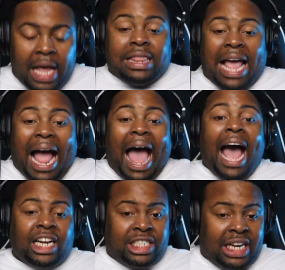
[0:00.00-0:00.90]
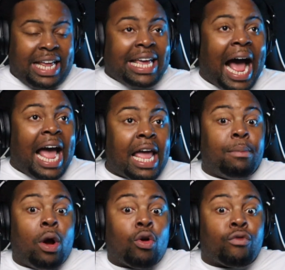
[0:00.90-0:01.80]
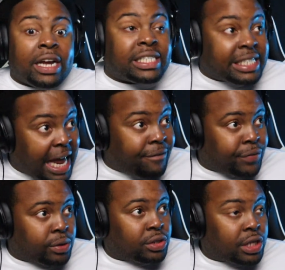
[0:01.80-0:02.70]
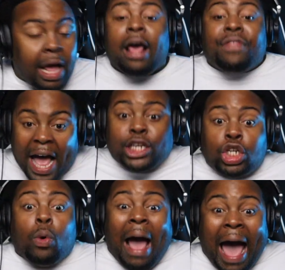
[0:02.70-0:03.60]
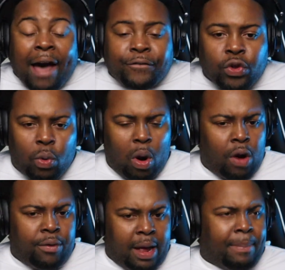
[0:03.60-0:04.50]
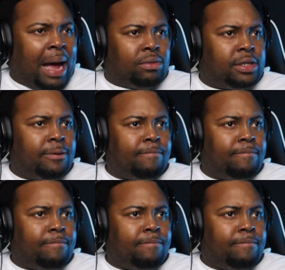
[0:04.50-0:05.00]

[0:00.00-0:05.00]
They actually got him receivers that you have to worry about.